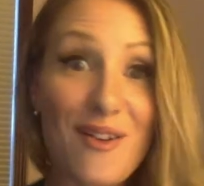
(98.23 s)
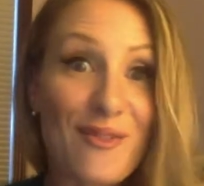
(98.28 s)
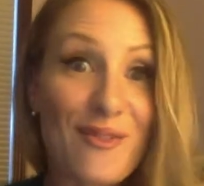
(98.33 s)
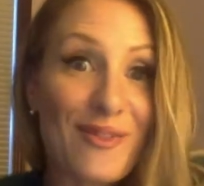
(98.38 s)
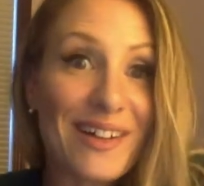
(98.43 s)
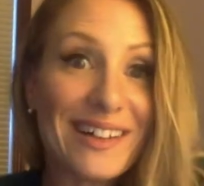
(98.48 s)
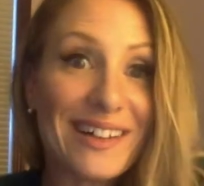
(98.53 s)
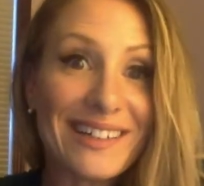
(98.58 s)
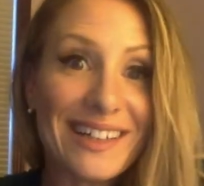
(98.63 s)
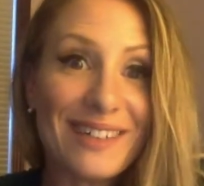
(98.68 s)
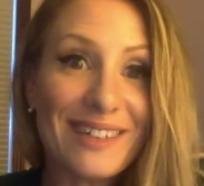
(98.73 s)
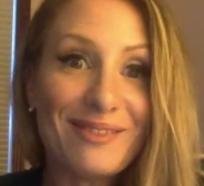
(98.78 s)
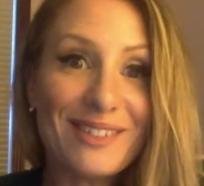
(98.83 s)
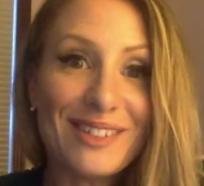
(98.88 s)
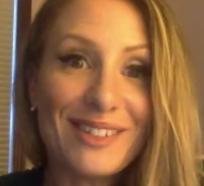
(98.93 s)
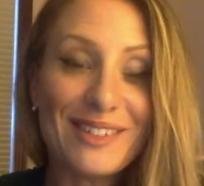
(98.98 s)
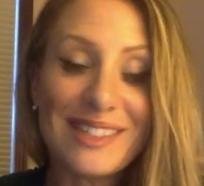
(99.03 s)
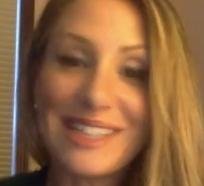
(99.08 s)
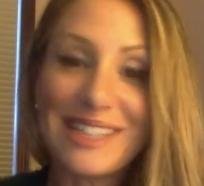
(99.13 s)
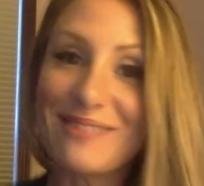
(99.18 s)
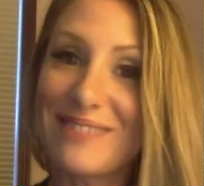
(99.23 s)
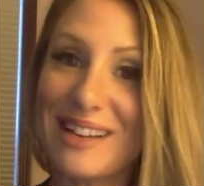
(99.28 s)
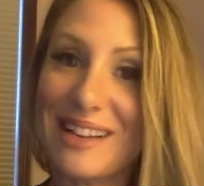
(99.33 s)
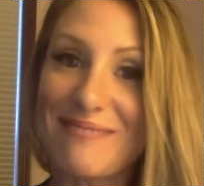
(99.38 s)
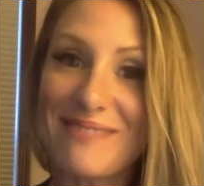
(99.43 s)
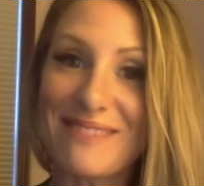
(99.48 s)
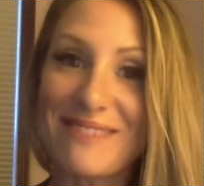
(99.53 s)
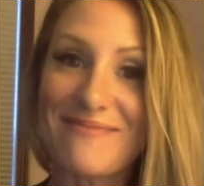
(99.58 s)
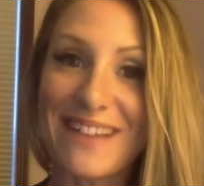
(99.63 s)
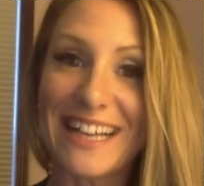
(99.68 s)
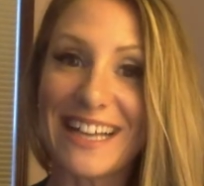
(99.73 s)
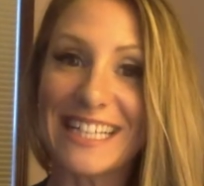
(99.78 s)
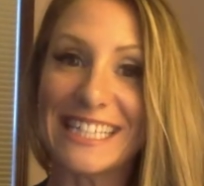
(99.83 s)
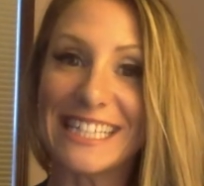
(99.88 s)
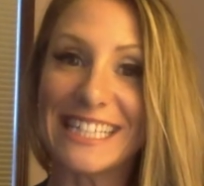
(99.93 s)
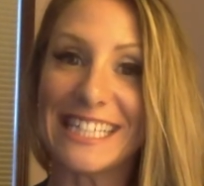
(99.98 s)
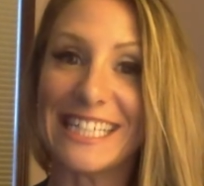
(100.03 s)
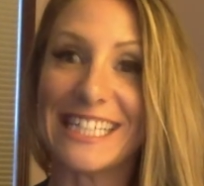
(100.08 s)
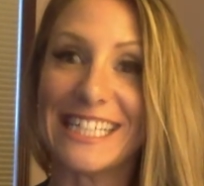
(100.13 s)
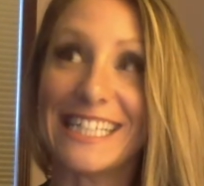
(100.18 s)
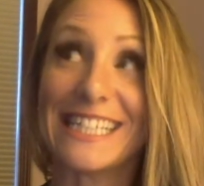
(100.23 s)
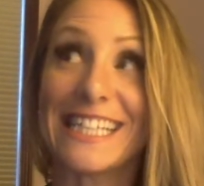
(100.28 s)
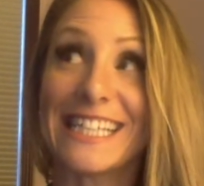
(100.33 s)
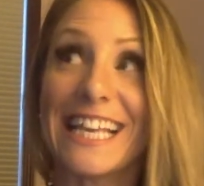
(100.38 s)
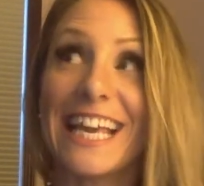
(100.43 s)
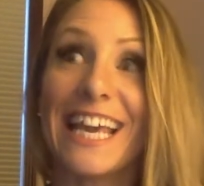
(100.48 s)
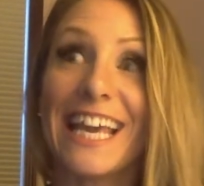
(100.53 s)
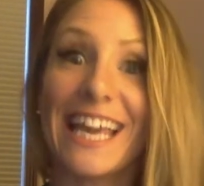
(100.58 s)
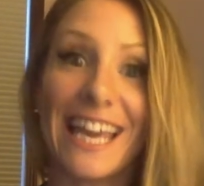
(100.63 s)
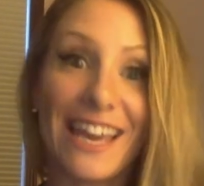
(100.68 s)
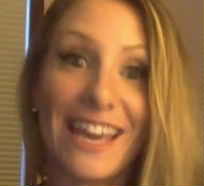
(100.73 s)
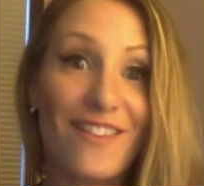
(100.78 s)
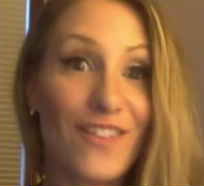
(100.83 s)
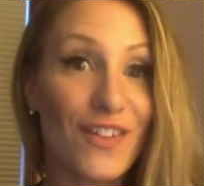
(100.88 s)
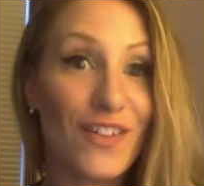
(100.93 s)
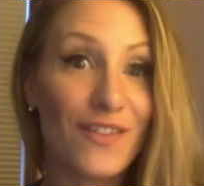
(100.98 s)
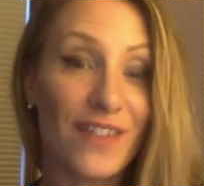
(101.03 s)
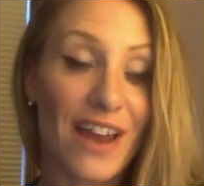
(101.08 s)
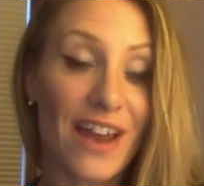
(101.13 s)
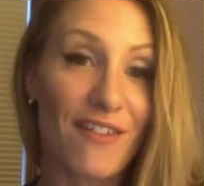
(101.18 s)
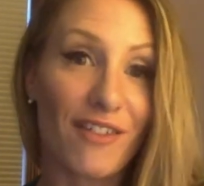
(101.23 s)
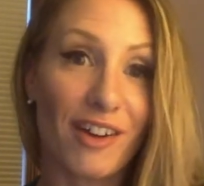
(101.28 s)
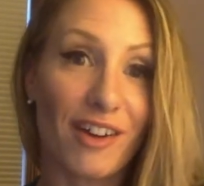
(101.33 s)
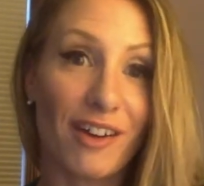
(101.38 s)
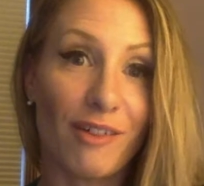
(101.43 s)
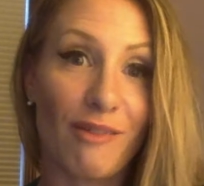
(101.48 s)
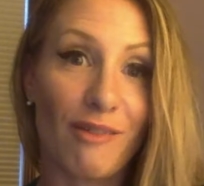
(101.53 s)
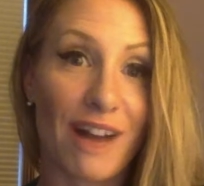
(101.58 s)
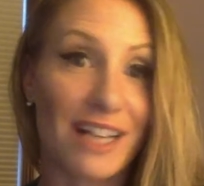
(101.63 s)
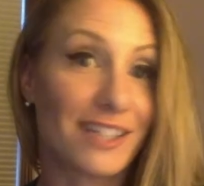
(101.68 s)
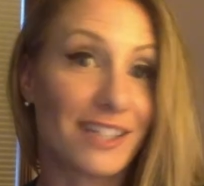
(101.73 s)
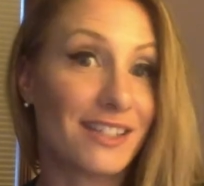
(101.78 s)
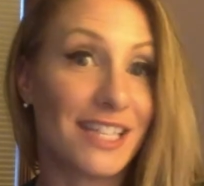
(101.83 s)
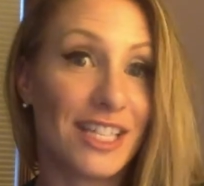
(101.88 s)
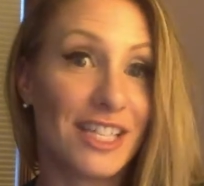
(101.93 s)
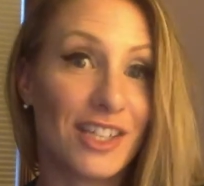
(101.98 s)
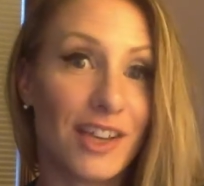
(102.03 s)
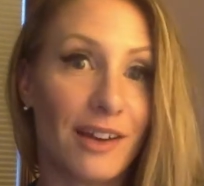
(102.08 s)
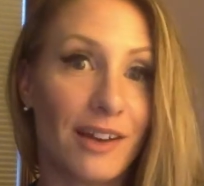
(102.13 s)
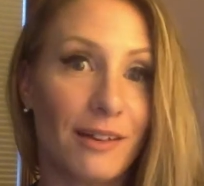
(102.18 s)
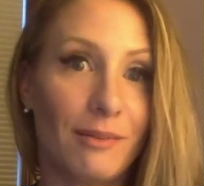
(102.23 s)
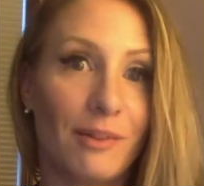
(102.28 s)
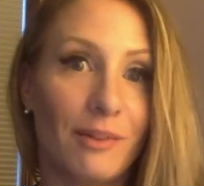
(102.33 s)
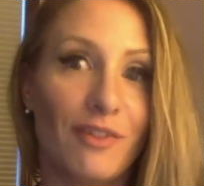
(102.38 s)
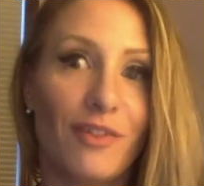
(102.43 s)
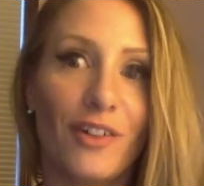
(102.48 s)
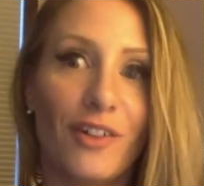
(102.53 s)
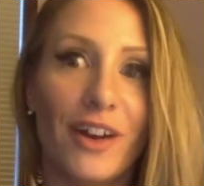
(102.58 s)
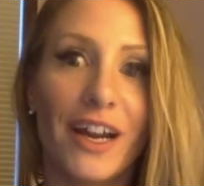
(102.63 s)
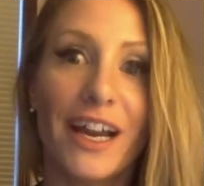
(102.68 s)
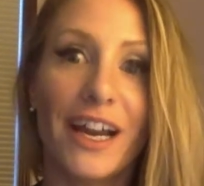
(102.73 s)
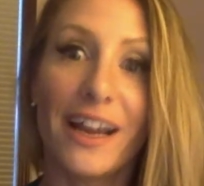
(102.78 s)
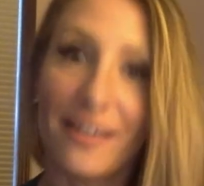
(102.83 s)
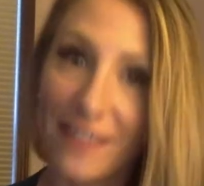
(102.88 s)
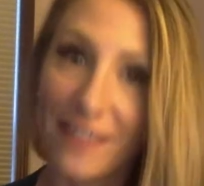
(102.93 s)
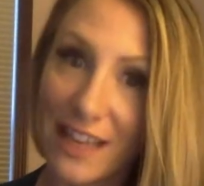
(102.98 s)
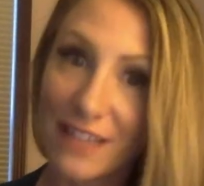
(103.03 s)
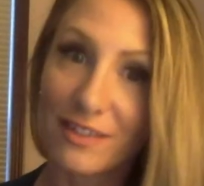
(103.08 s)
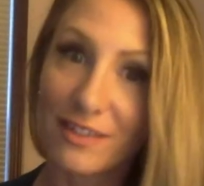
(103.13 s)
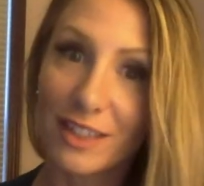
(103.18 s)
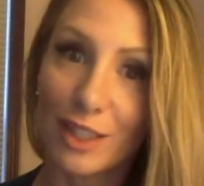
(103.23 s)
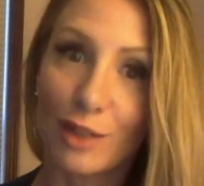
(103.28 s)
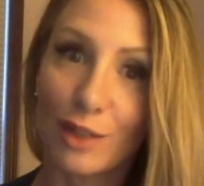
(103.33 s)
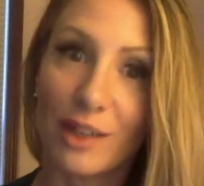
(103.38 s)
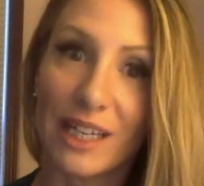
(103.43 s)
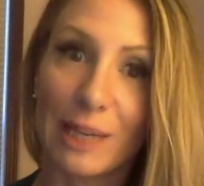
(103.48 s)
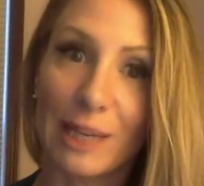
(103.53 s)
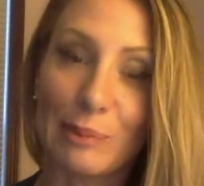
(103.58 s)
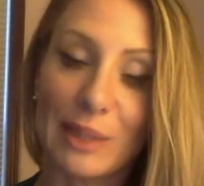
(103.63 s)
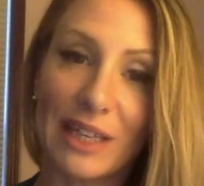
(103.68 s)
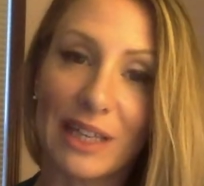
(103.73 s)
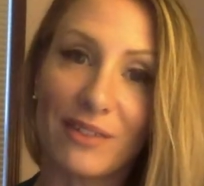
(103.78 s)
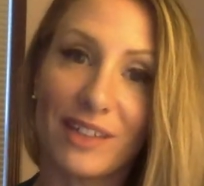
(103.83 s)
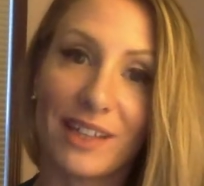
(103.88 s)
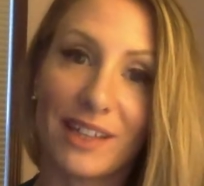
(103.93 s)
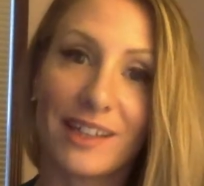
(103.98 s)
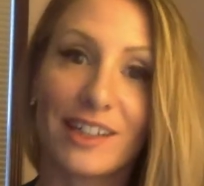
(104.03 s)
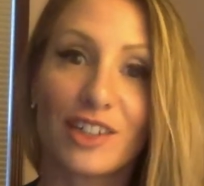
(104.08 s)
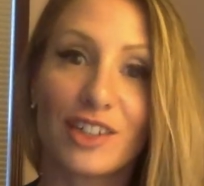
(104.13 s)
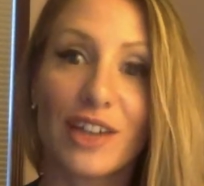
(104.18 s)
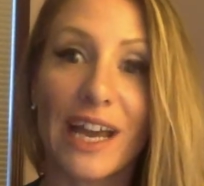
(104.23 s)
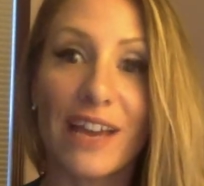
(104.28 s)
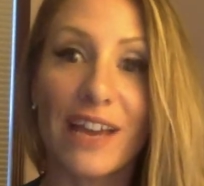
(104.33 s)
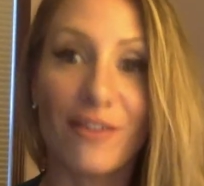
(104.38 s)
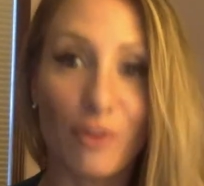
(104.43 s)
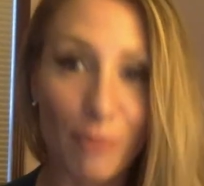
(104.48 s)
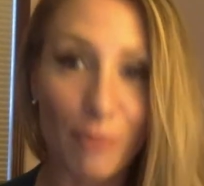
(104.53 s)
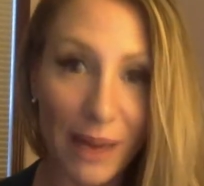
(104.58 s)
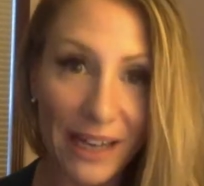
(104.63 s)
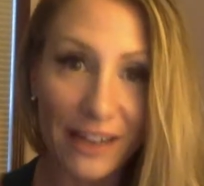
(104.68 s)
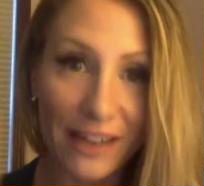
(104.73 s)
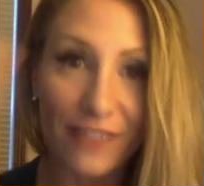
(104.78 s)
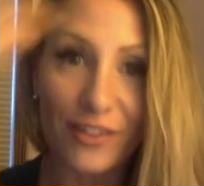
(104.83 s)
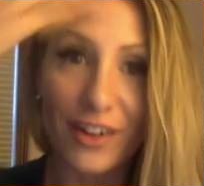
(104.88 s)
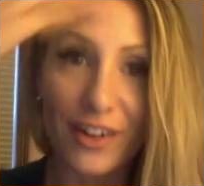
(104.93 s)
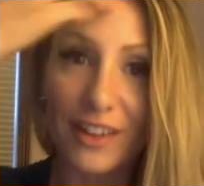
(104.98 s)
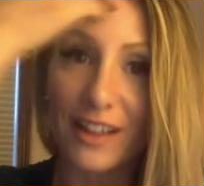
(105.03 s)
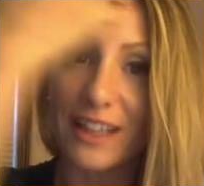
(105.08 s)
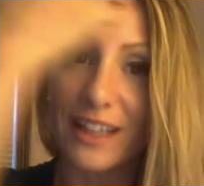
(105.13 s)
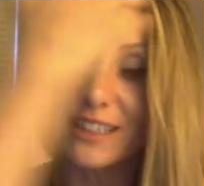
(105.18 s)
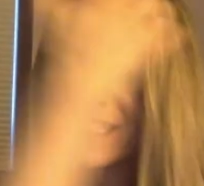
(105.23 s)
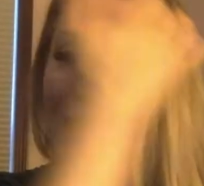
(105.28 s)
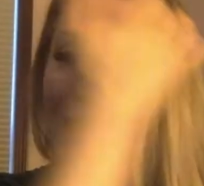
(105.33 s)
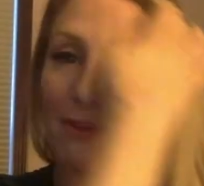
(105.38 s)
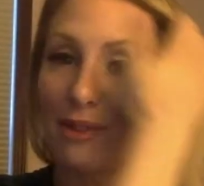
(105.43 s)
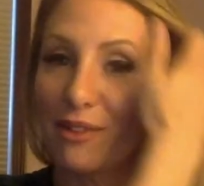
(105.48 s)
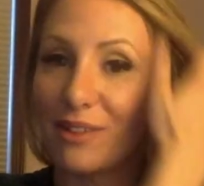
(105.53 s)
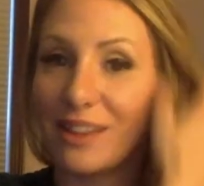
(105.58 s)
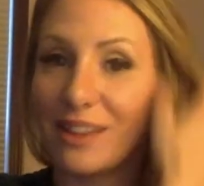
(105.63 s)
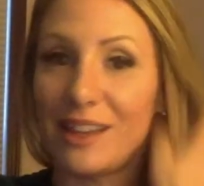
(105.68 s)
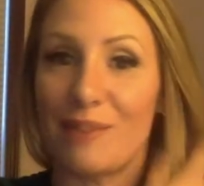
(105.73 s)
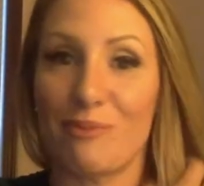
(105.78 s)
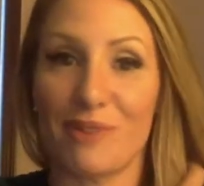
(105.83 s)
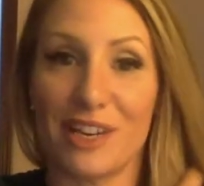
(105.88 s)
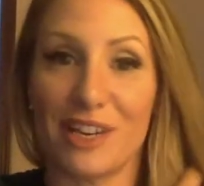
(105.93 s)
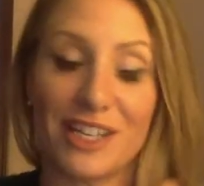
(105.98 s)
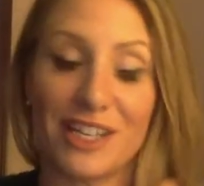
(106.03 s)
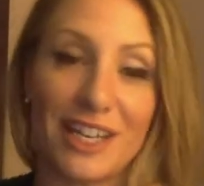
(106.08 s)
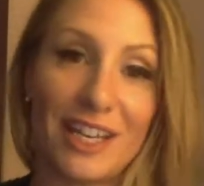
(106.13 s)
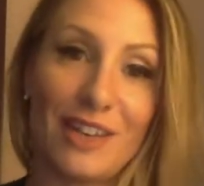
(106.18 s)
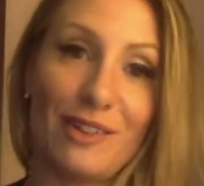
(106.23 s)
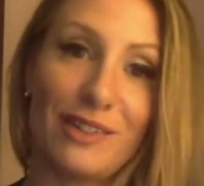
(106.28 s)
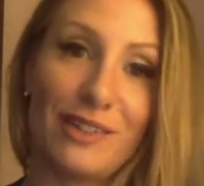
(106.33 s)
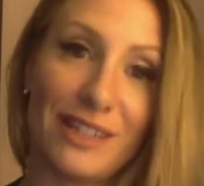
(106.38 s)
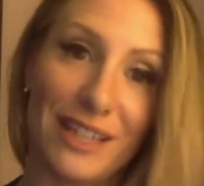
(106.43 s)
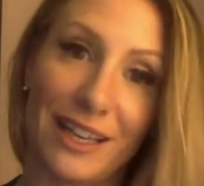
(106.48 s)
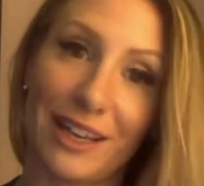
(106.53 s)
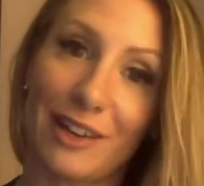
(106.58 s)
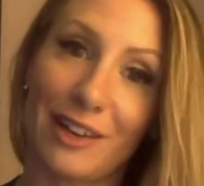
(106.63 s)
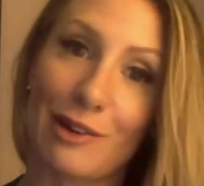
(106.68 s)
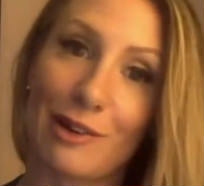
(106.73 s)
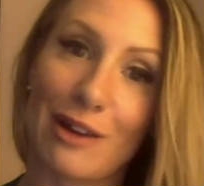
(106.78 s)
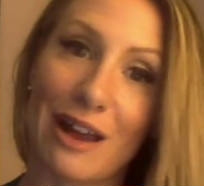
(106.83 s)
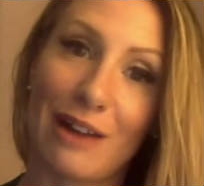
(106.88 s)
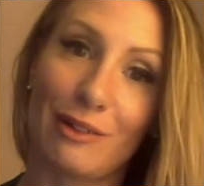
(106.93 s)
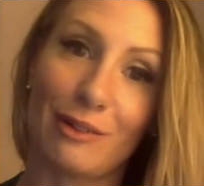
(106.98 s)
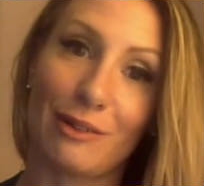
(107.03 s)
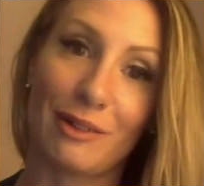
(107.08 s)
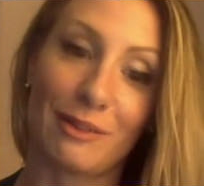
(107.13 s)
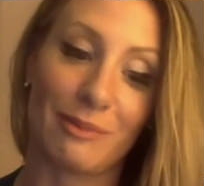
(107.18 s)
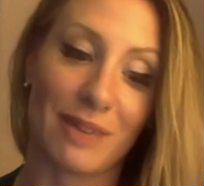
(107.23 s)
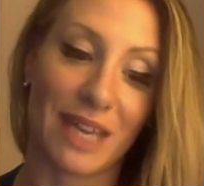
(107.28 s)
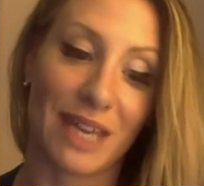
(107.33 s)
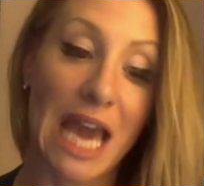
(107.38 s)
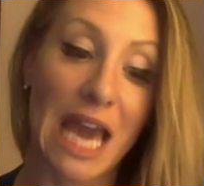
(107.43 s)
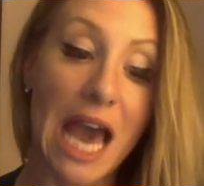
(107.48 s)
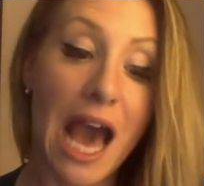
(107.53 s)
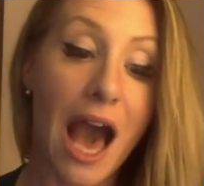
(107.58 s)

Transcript: Welcome to September, Pisces. If you've never watched this channel before, thanks for showing up and giving it a try. If you've been here for a long time, I really appreciate you sticking around with me.